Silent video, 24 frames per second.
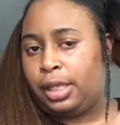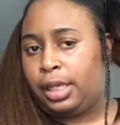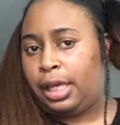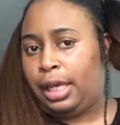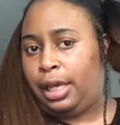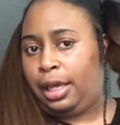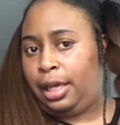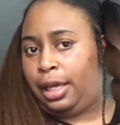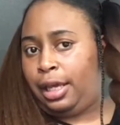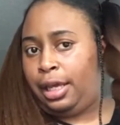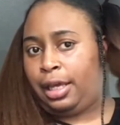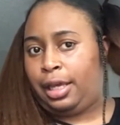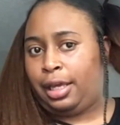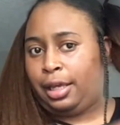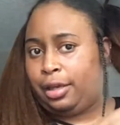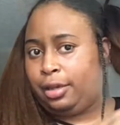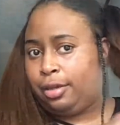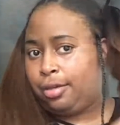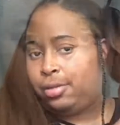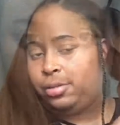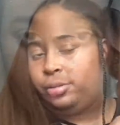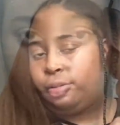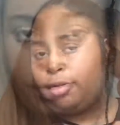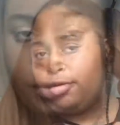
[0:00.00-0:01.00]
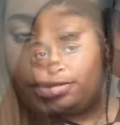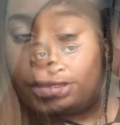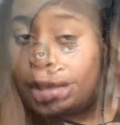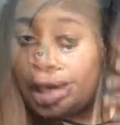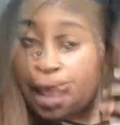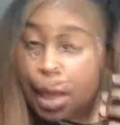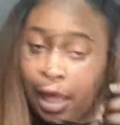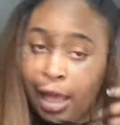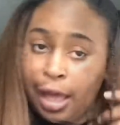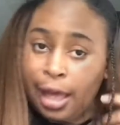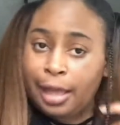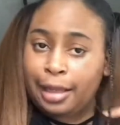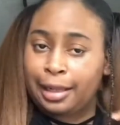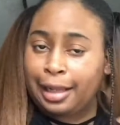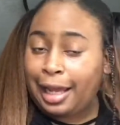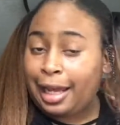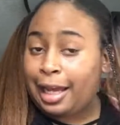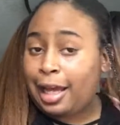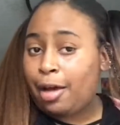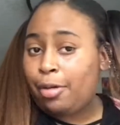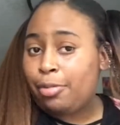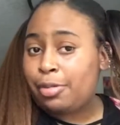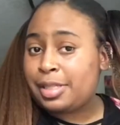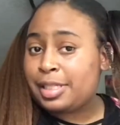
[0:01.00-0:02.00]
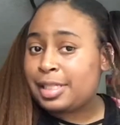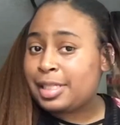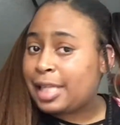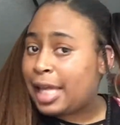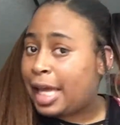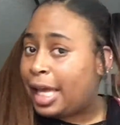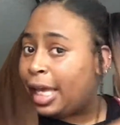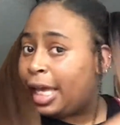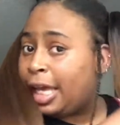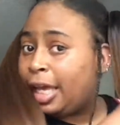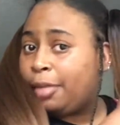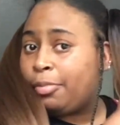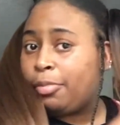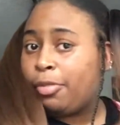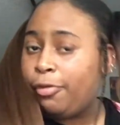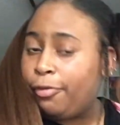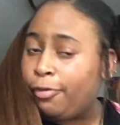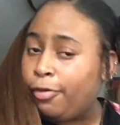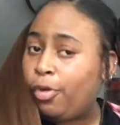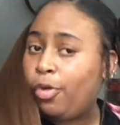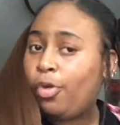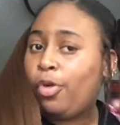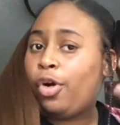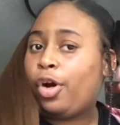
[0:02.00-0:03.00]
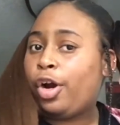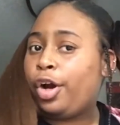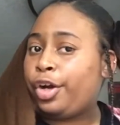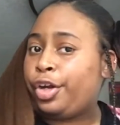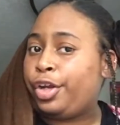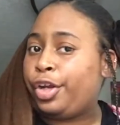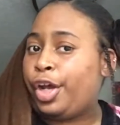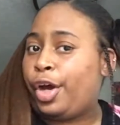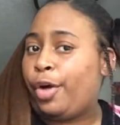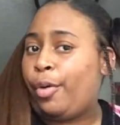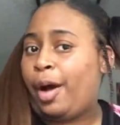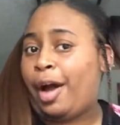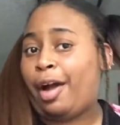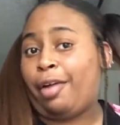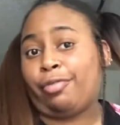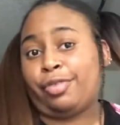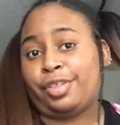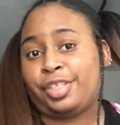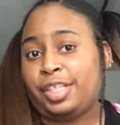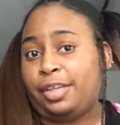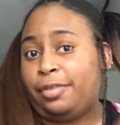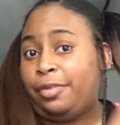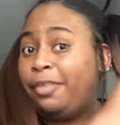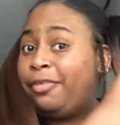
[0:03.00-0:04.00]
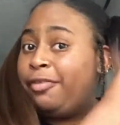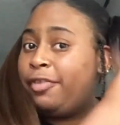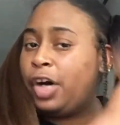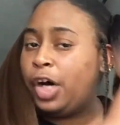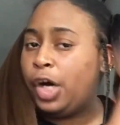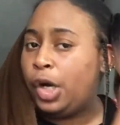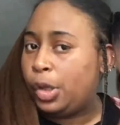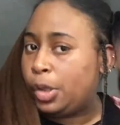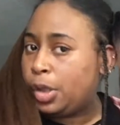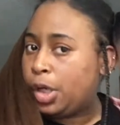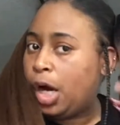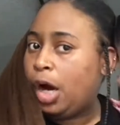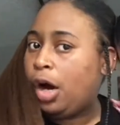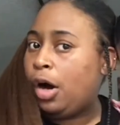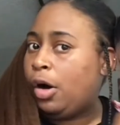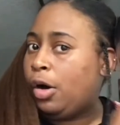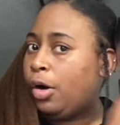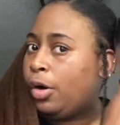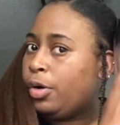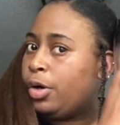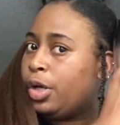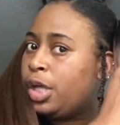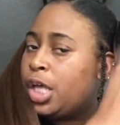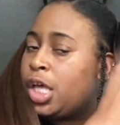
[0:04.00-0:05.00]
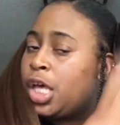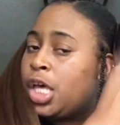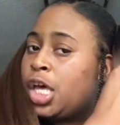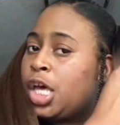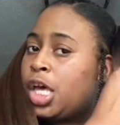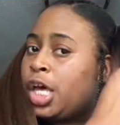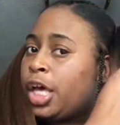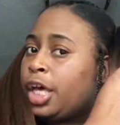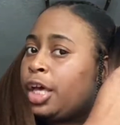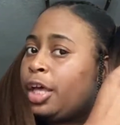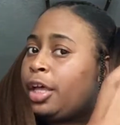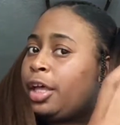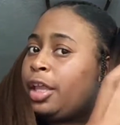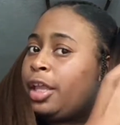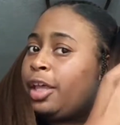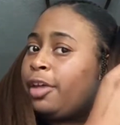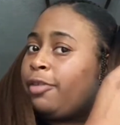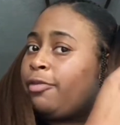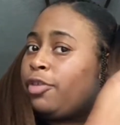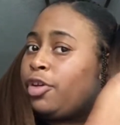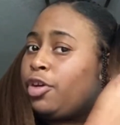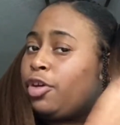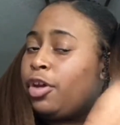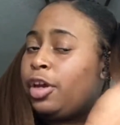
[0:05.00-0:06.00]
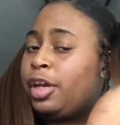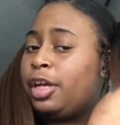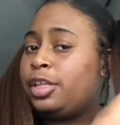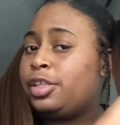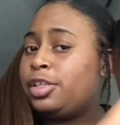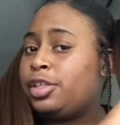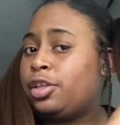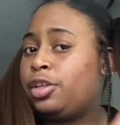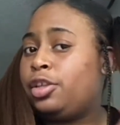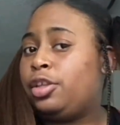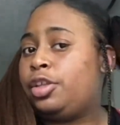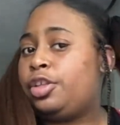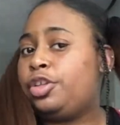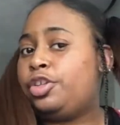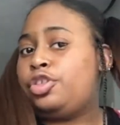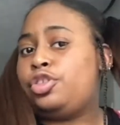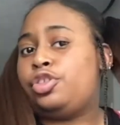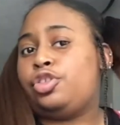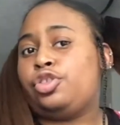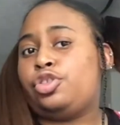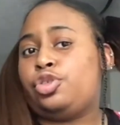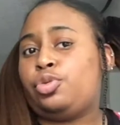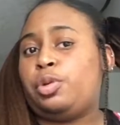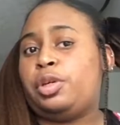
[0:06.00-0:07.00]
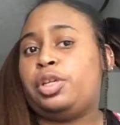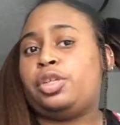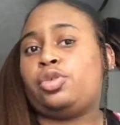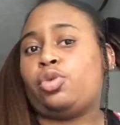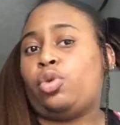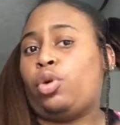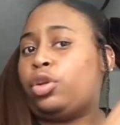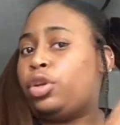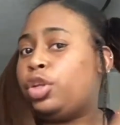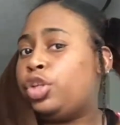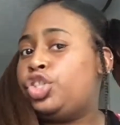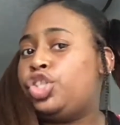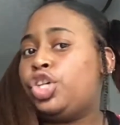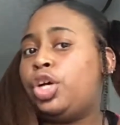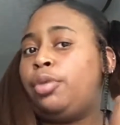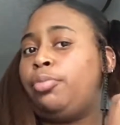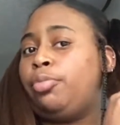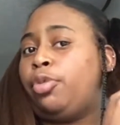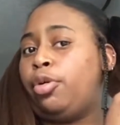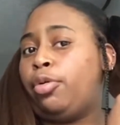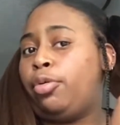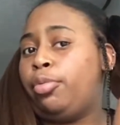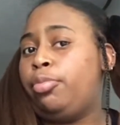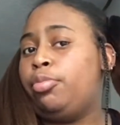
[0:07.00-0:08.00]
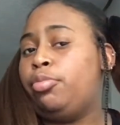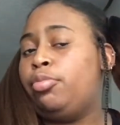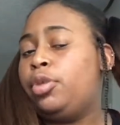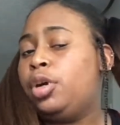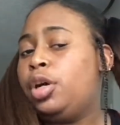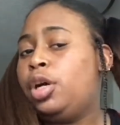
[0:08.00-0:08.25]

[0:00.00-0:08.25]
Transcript: and, you know, like I was saying before, you know, I received a phone call. If you're into this twist or the jumbo,